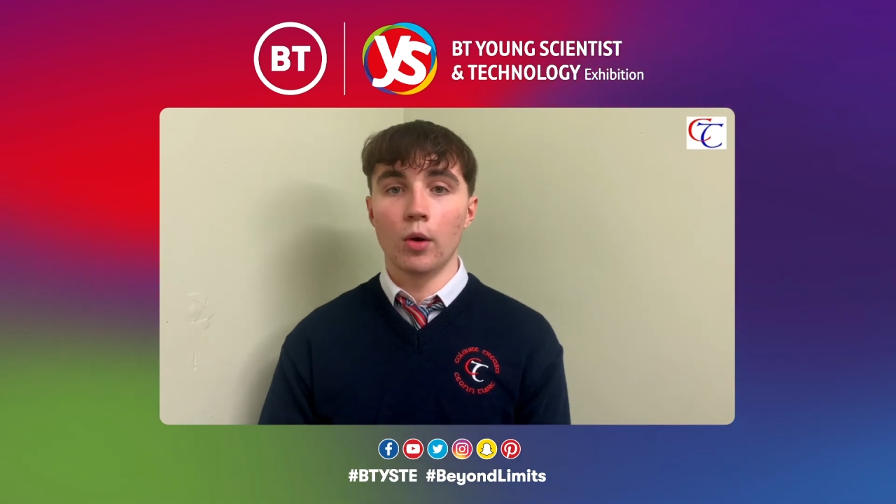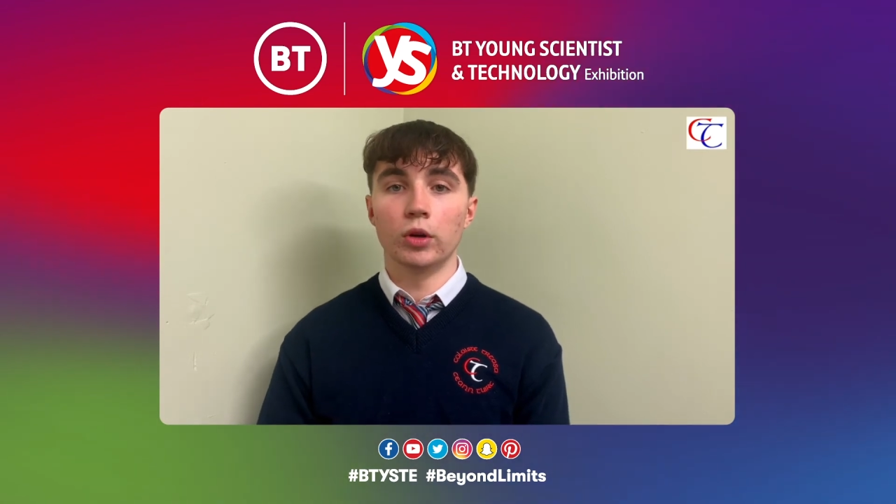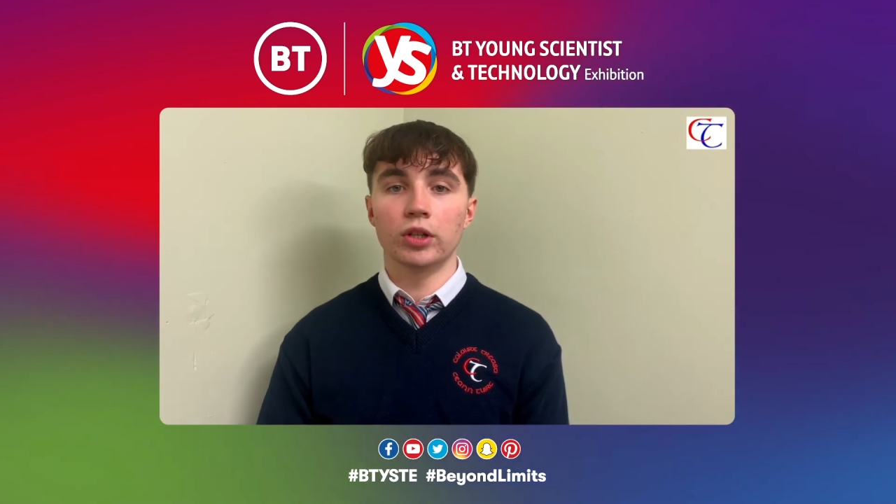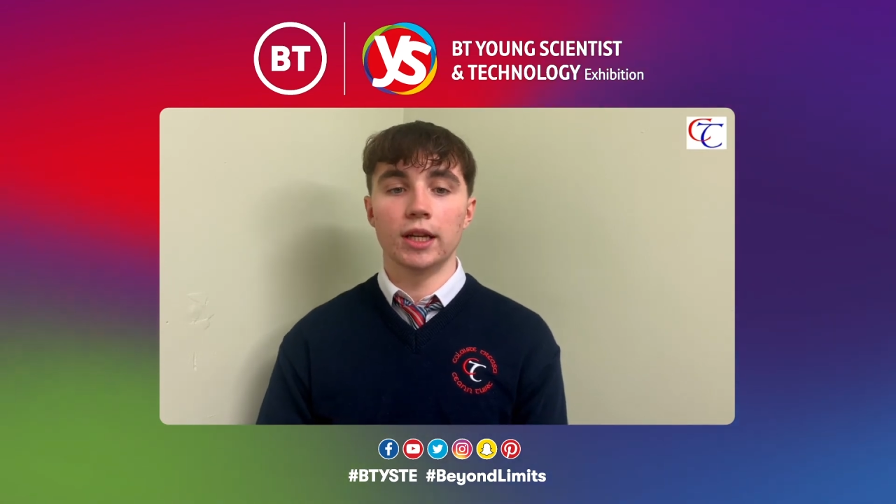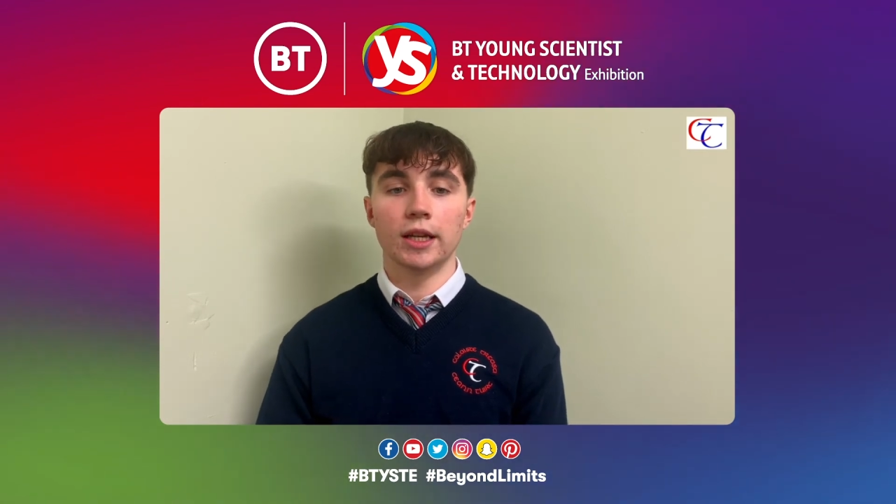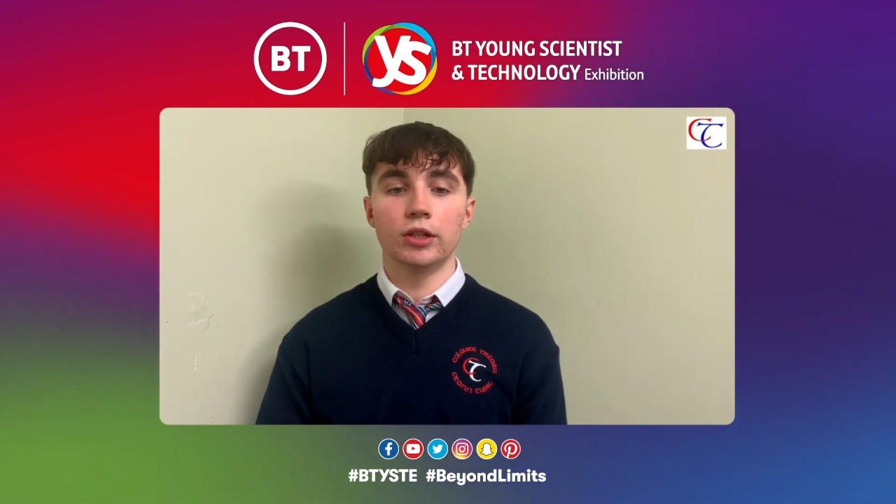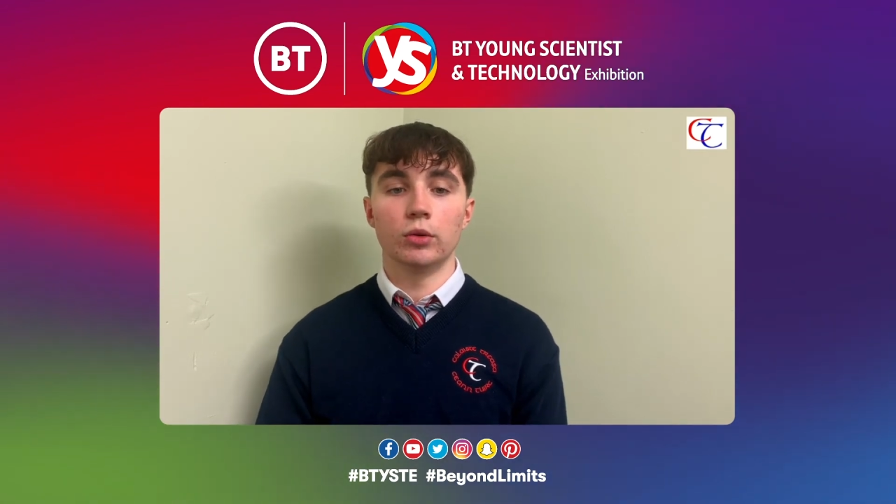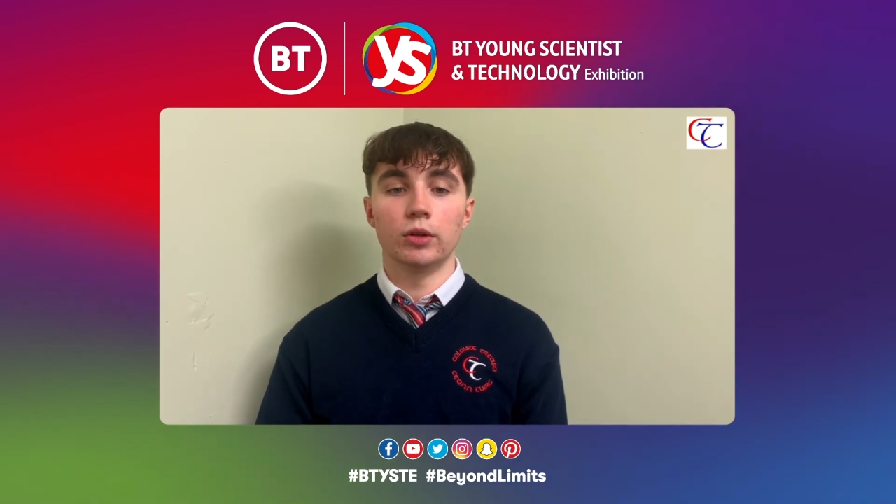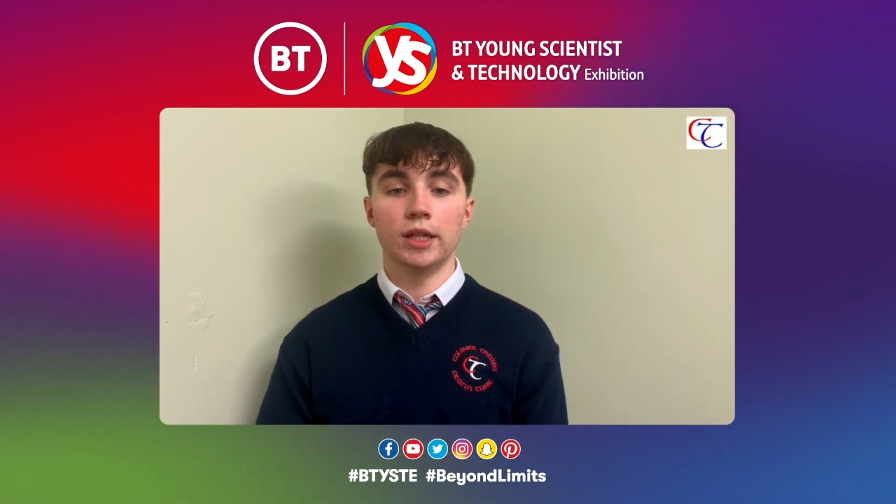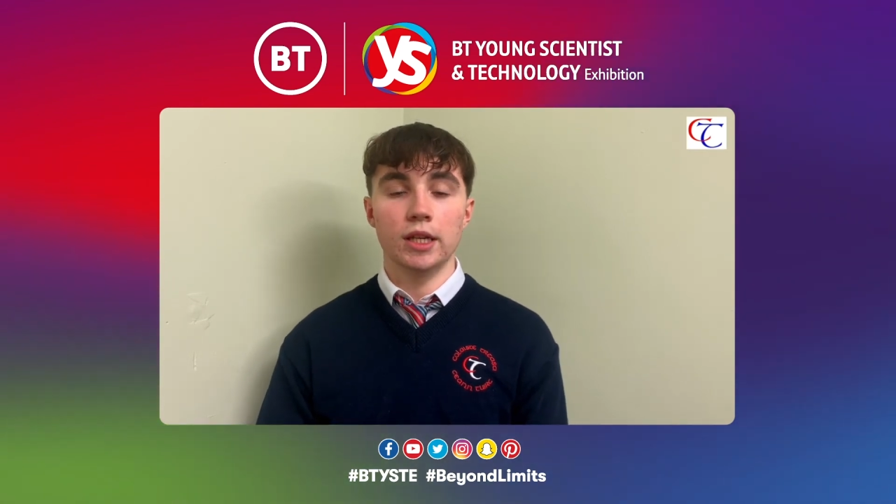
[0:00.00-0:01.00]
which led to
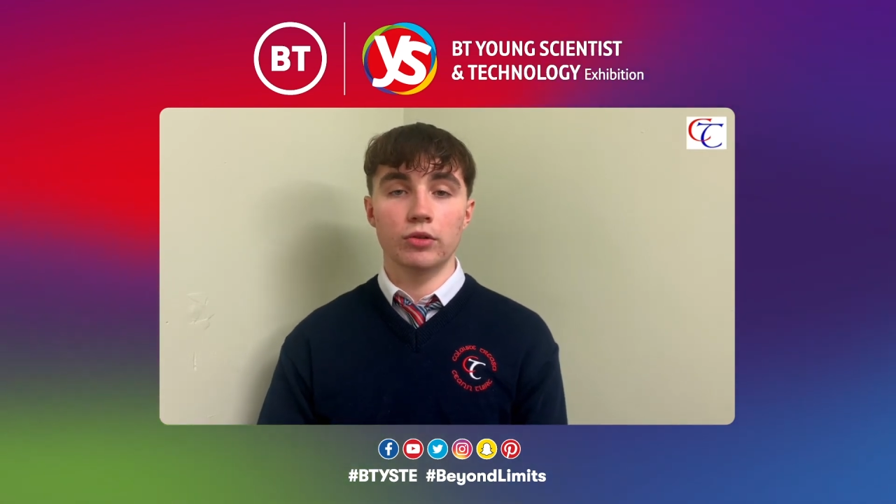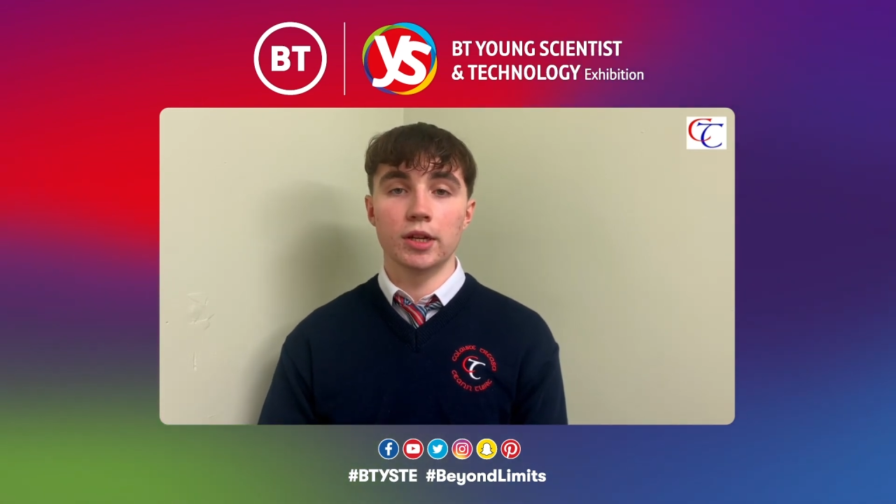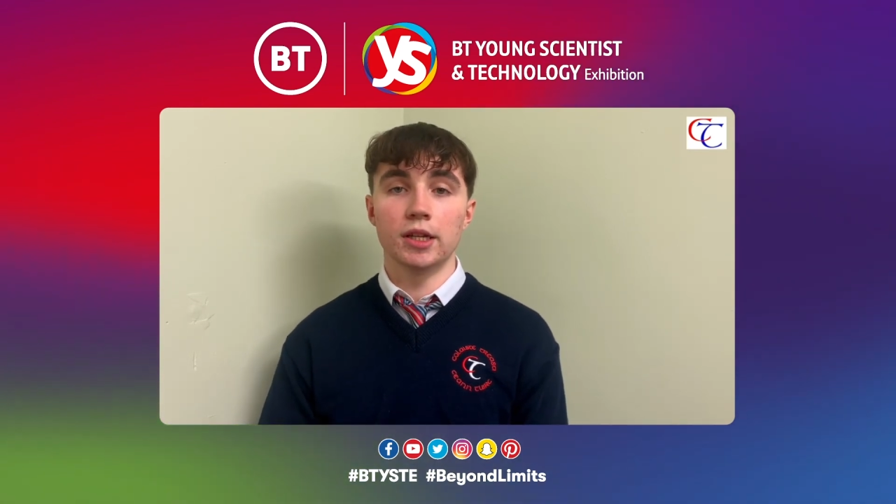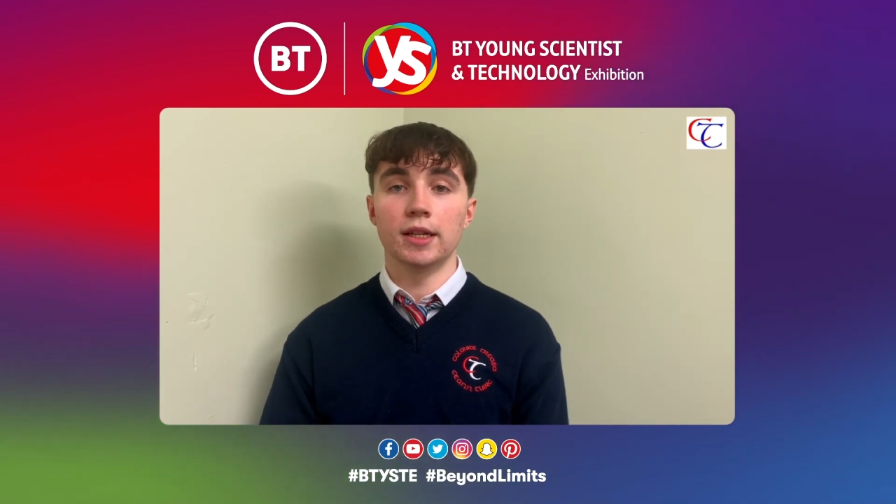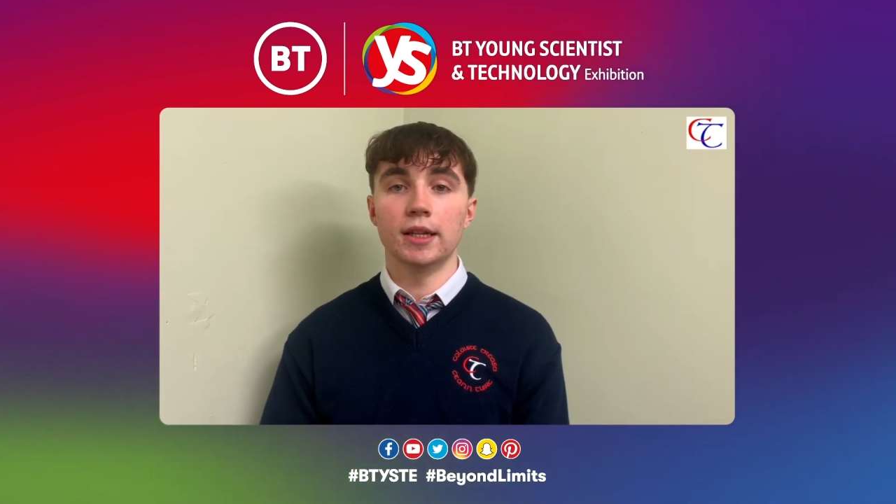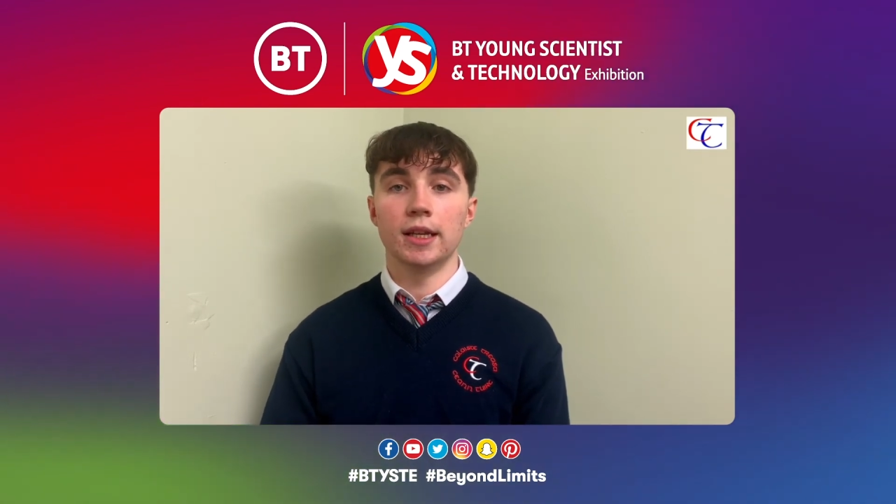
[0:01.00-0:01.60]
a decrease in